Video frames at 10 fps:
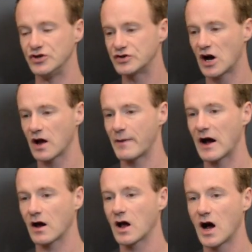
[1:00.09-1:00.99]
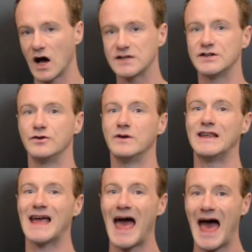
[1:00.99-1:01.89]
You talk about
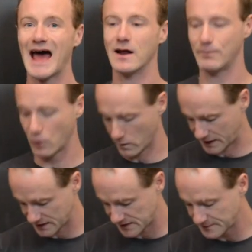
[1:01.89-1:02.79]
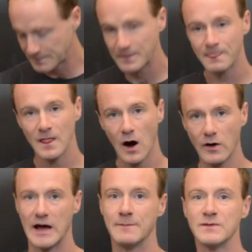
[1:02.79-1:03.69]
continuity at a point.
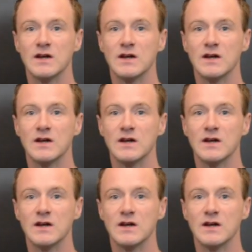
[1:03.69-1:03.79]
Okay,